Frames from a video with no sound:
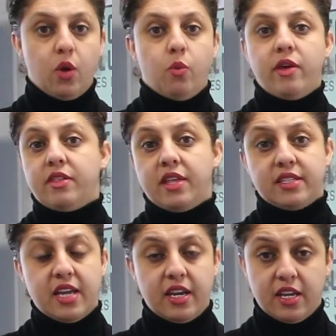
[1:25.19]
Whether that
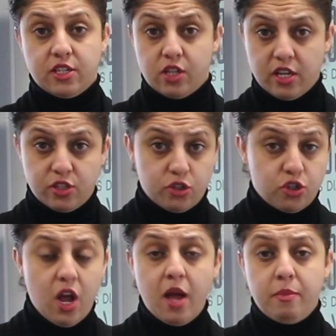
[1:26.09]
tenant has lost their
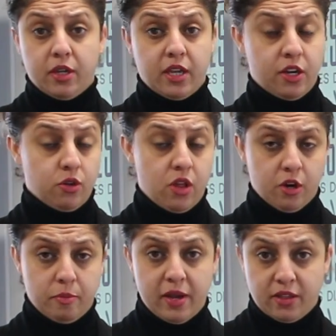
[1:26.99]
job and can no
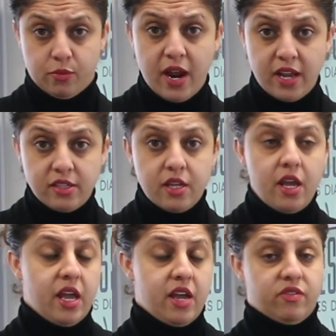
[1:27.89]
longer pay the rent,
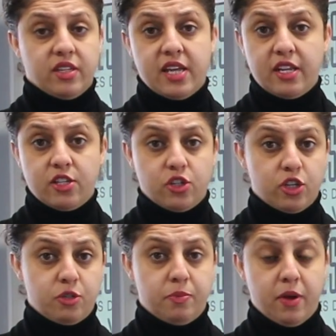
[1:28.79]
if the tenant
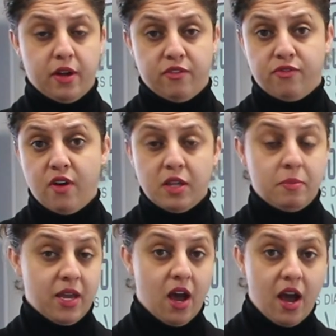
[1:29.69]
starts falling
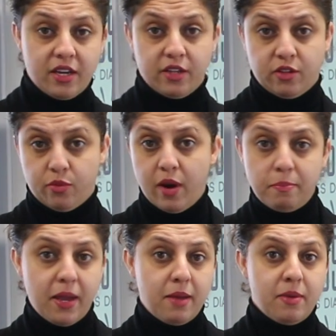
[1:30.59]
behind on their
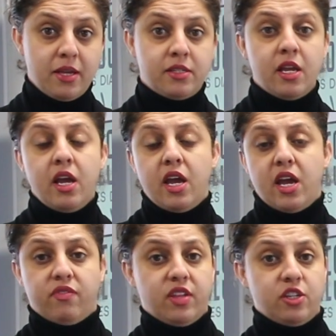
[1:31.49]
rent payments,
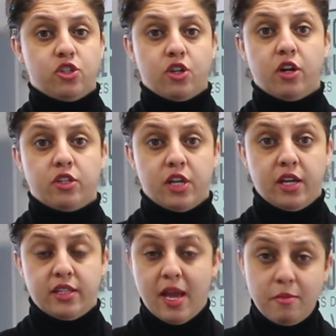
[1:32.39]
if they start
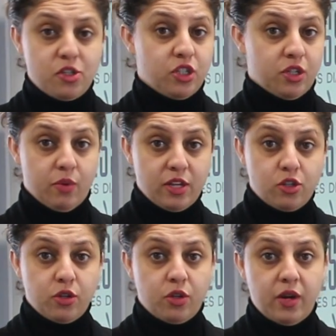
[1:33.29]
damaging the
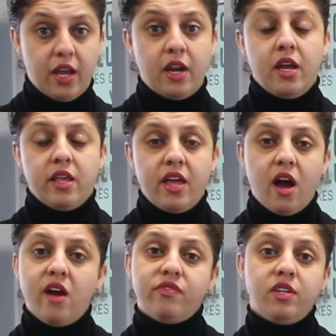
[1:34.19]
rental unit, they
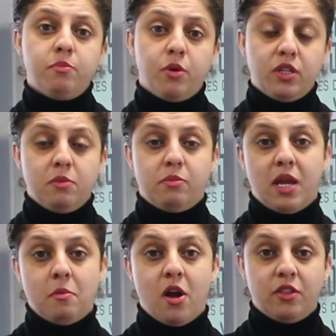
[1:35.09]
often put the
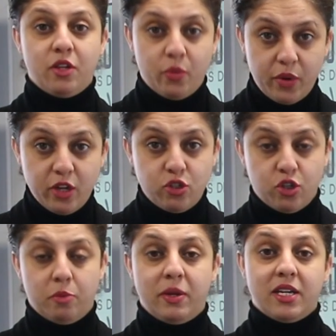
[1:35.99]
blame on their
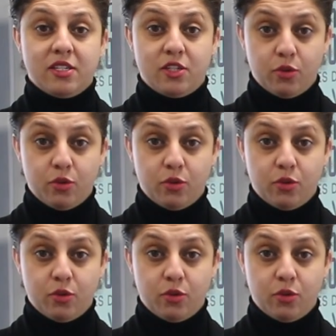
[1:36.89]
realtor because